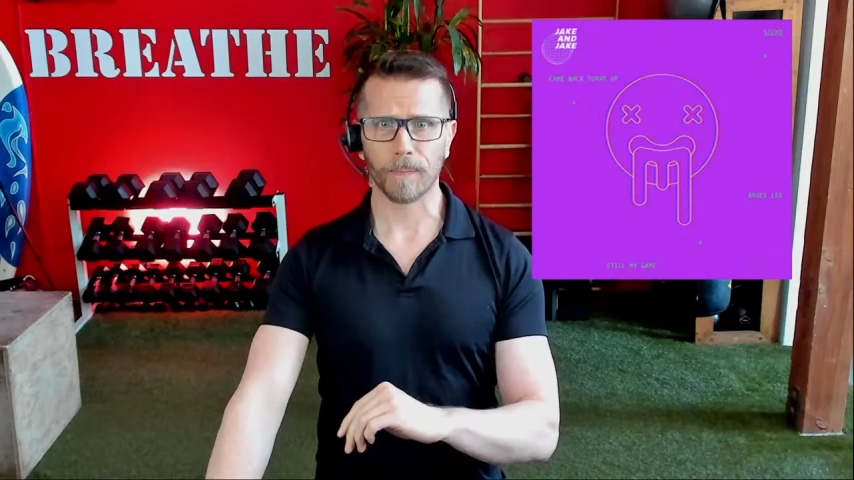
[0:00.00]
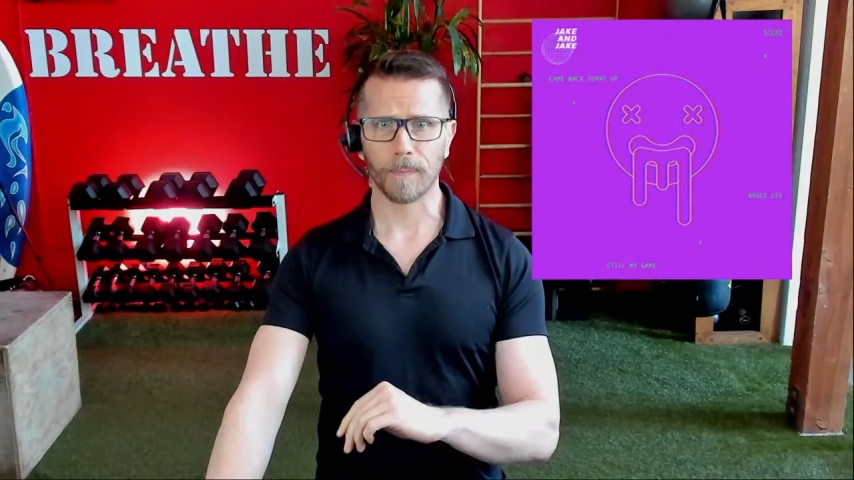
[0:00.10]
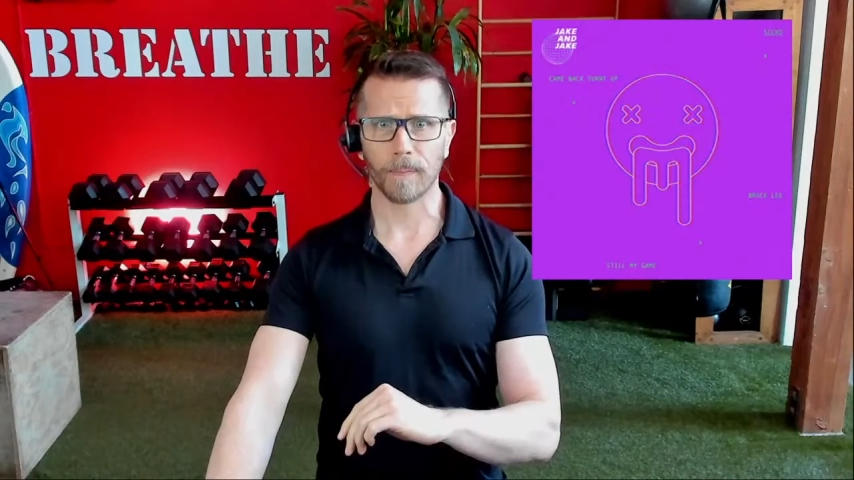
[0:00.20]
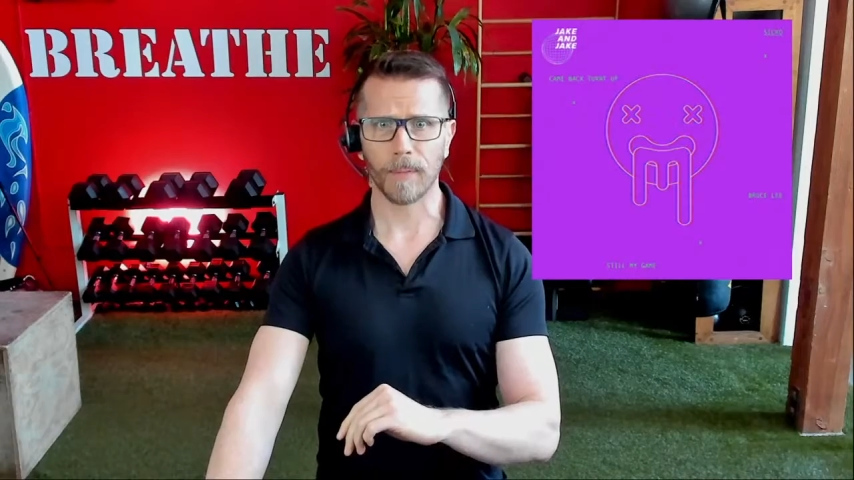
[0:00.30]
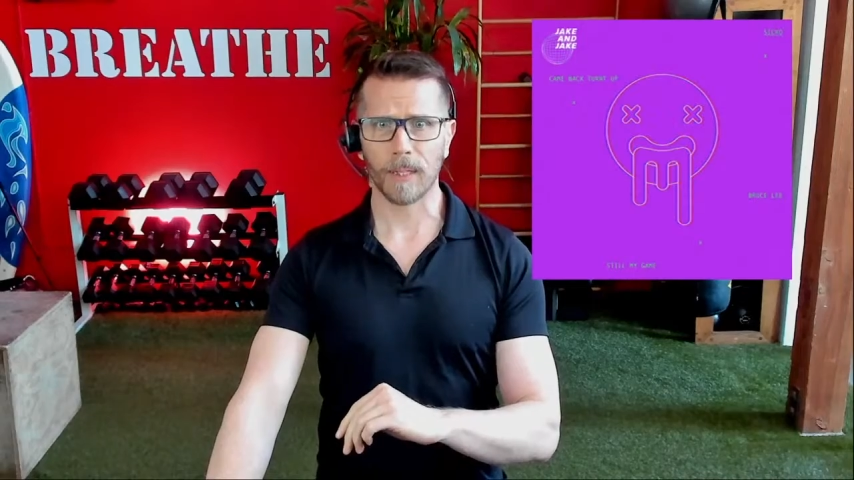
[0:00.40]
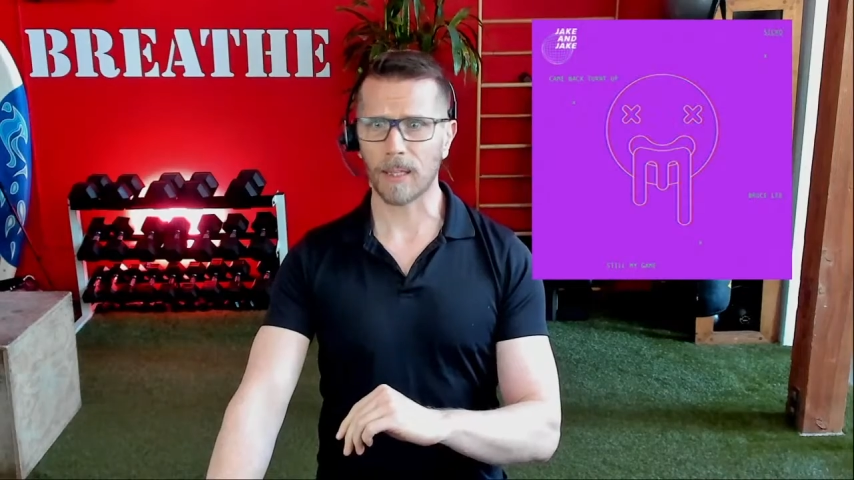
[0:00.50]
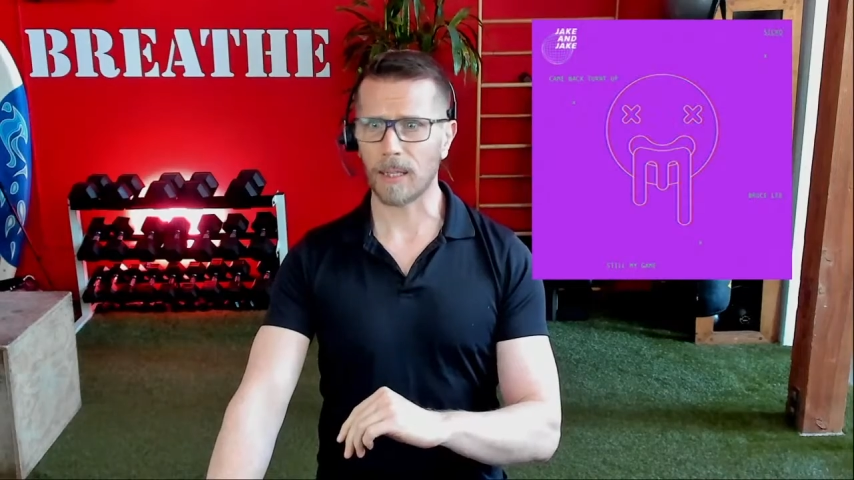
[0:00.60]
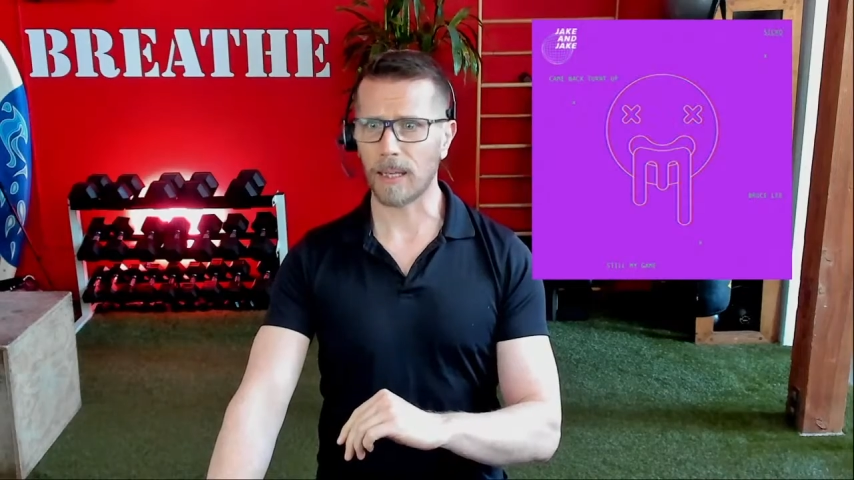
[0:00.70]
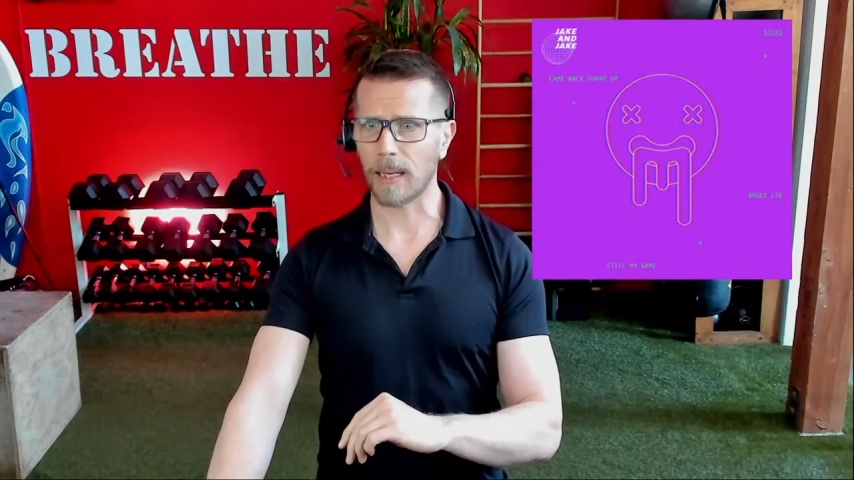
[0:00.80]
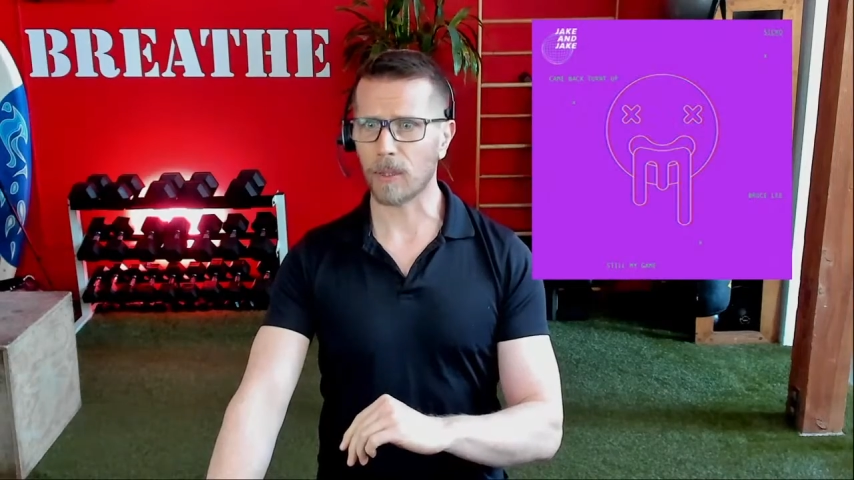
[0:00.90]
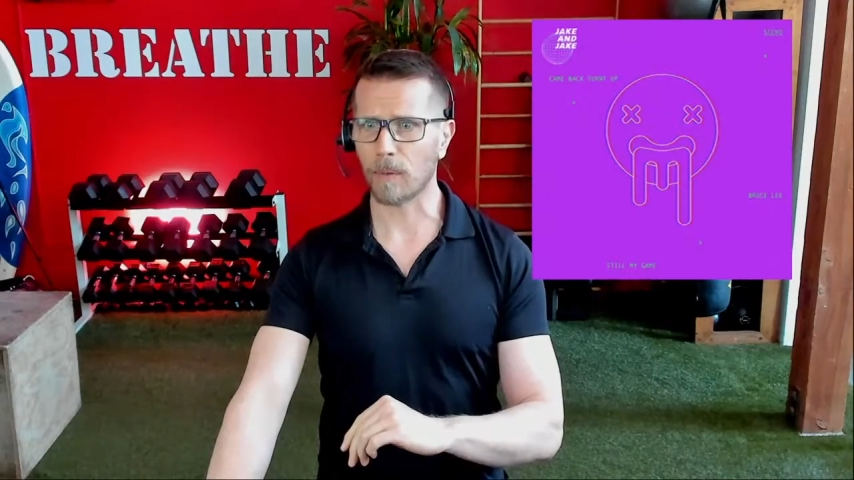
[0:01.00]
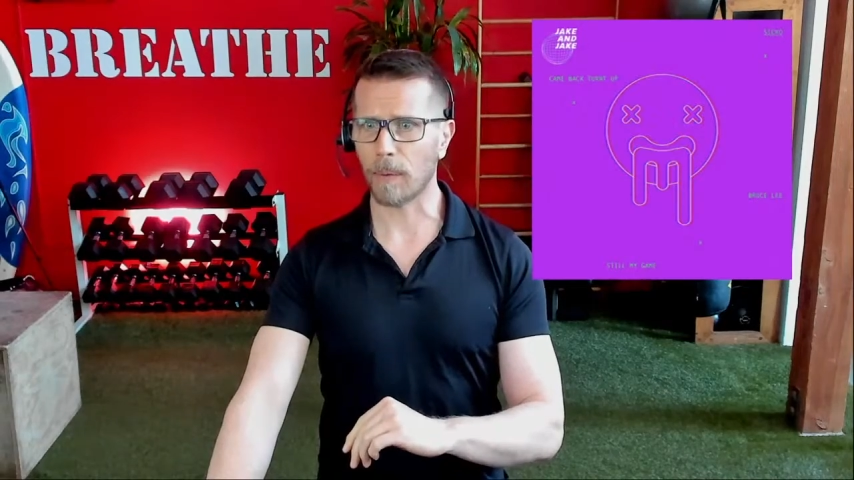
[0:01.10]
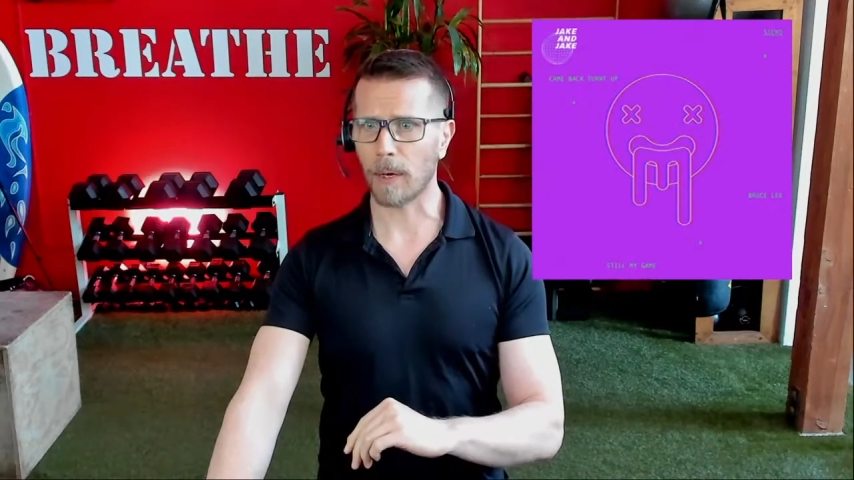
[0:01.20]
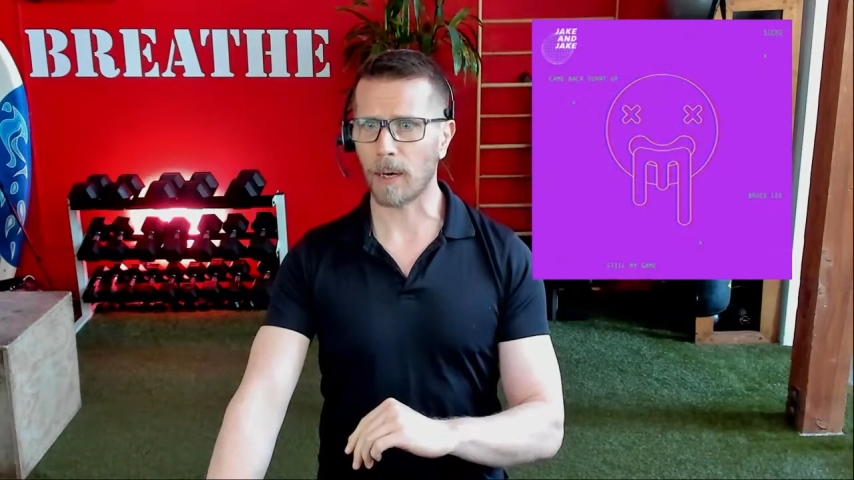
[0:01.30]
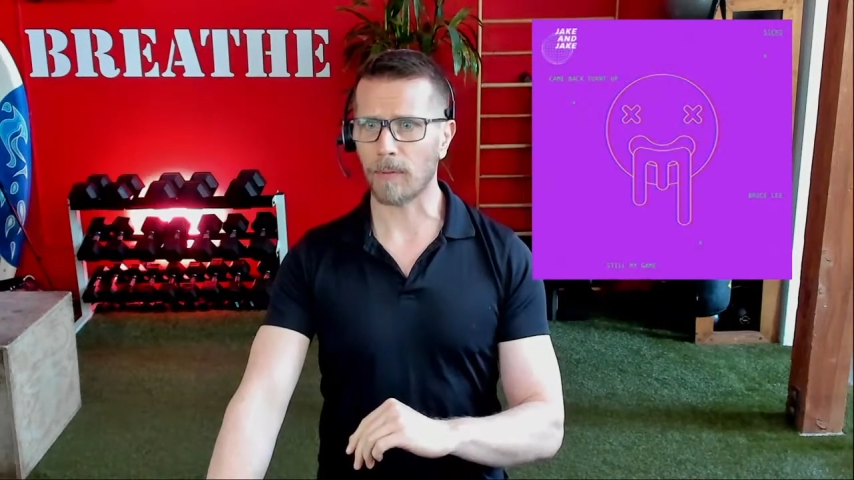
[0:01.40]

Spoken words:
It's the Dance Your Butt Off.